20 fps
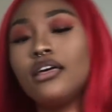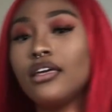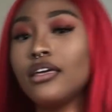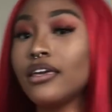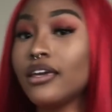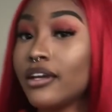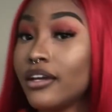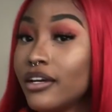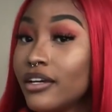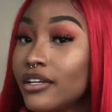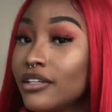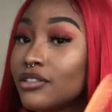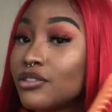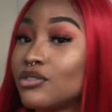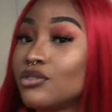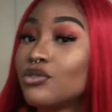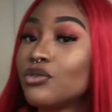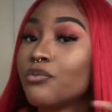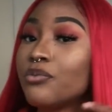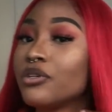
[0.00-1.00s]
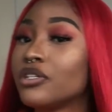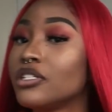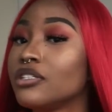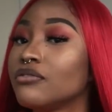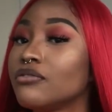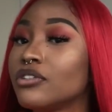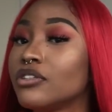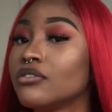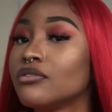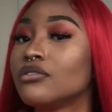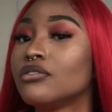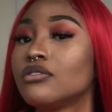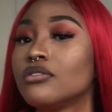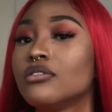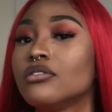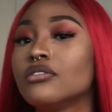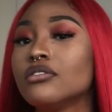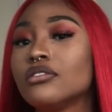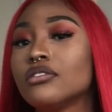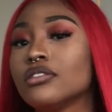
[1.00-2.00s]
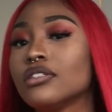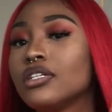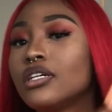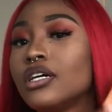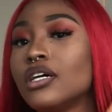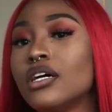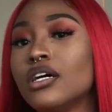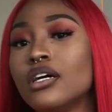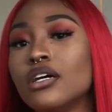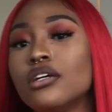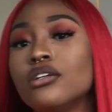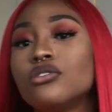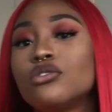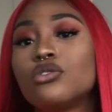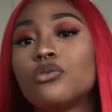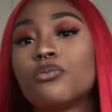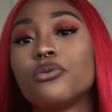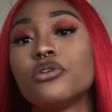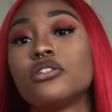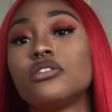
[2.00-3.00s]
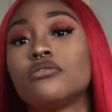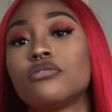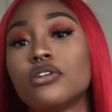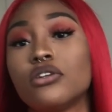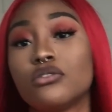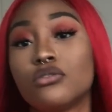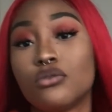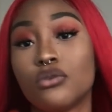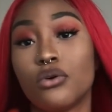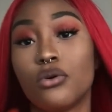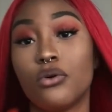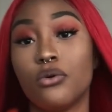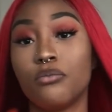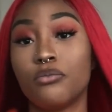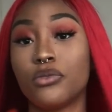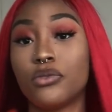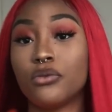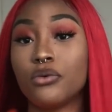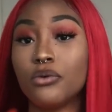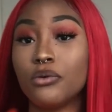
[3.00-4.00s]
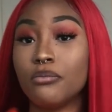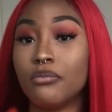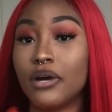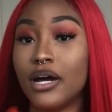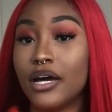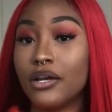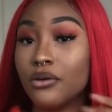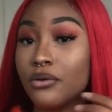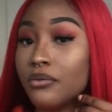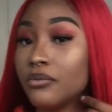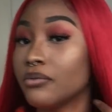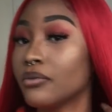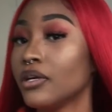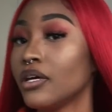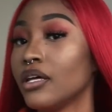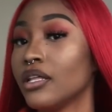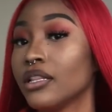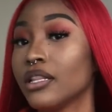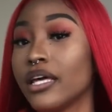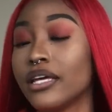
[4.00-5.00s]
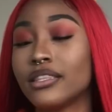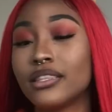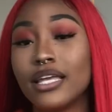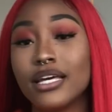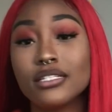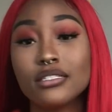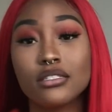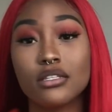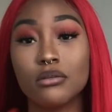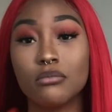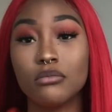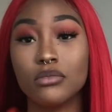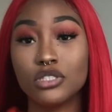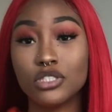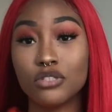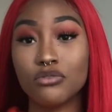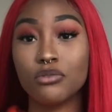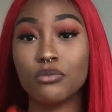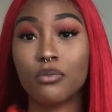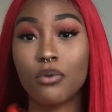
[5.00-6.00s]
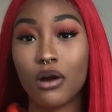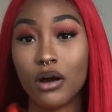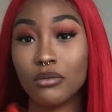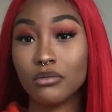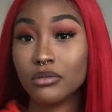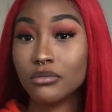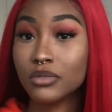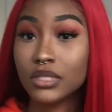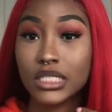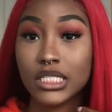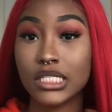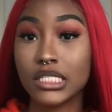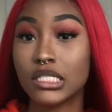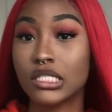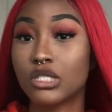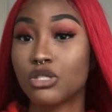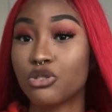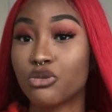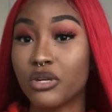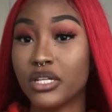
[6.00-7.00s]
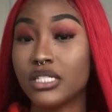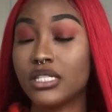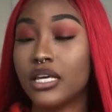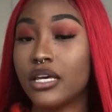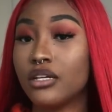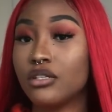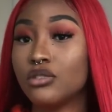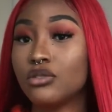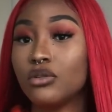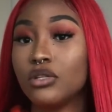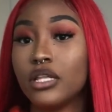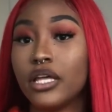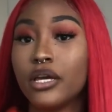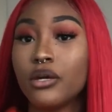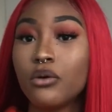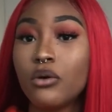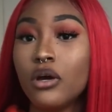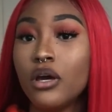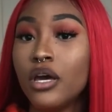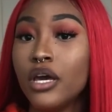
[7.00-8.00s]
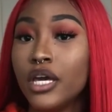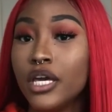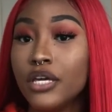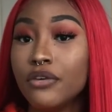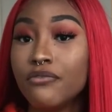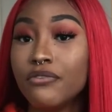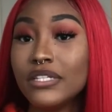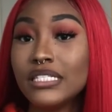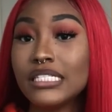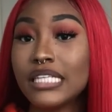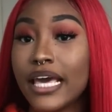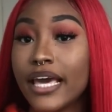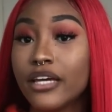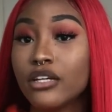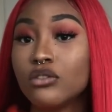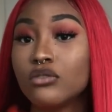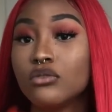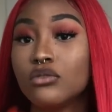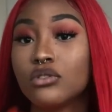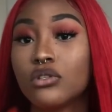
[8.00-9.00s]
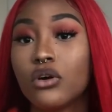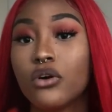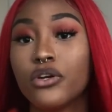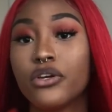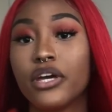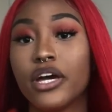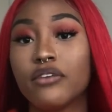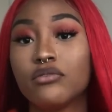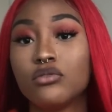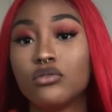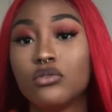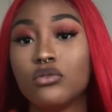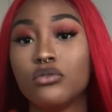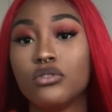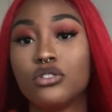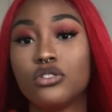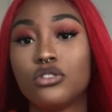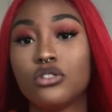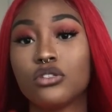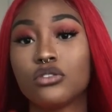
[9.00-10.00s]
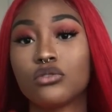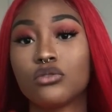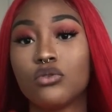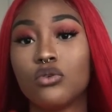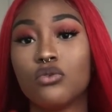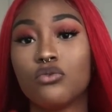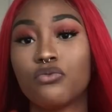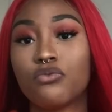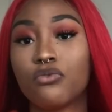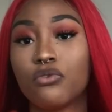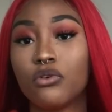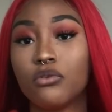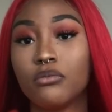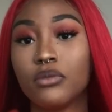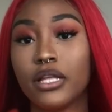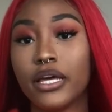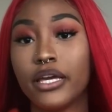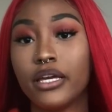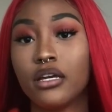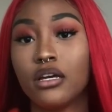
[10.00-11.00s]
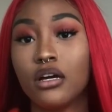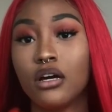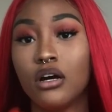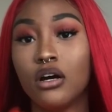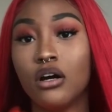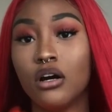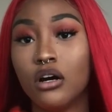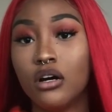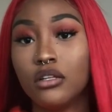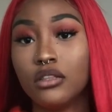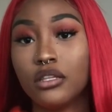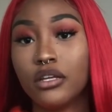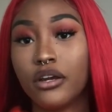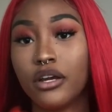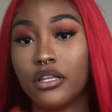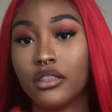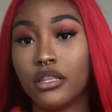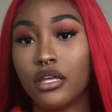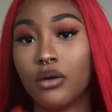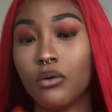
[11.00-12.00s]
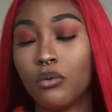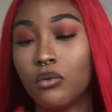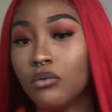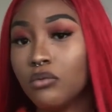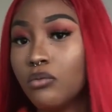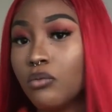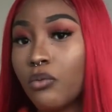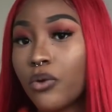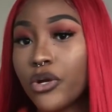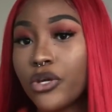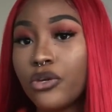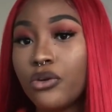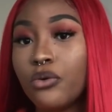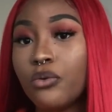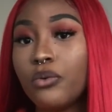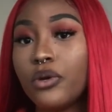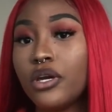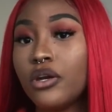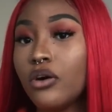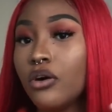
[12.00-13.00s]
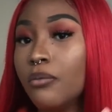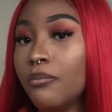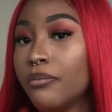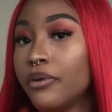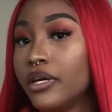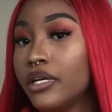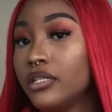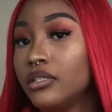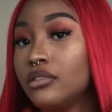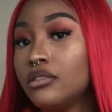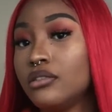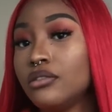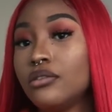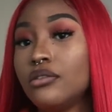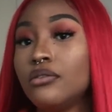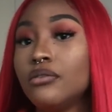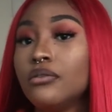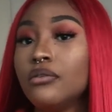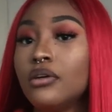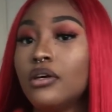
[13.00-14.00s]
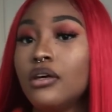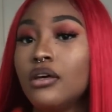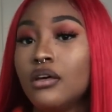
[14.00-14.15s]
yeah, it's super difficult to comb through. But I don't like, that's not much of a problem because it's straight hair. So like, if it tangles, all you have to do is just go from like under and then work your way up and, you know,